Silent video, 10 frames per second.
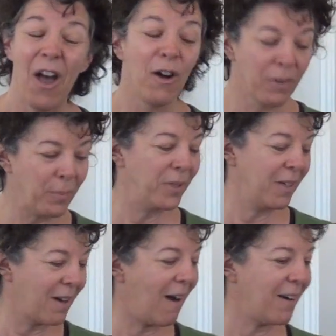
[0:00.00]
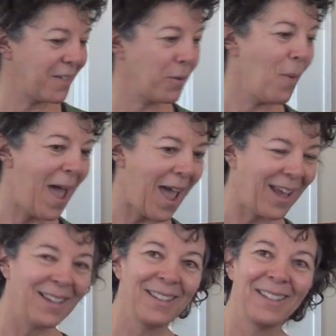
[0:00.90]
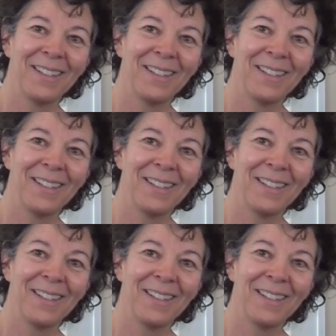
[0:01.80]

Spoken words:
over putting their cards away